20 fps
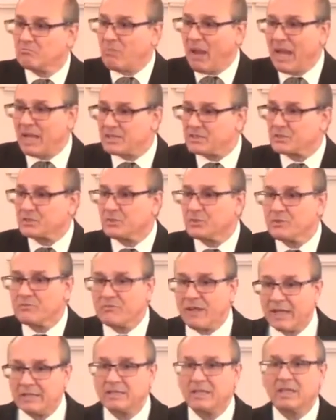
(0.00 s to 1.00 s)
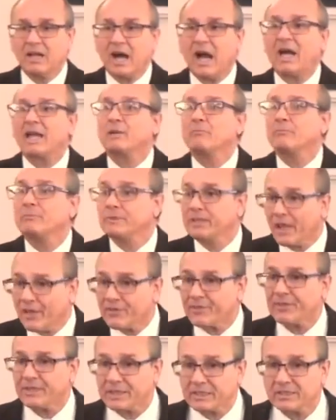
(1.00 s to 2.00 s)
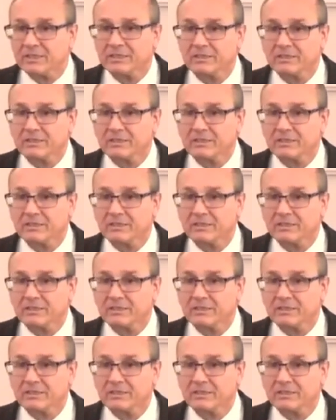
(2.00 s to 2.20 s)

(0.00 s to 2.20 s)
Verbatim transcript: pastor, event. I am nothing.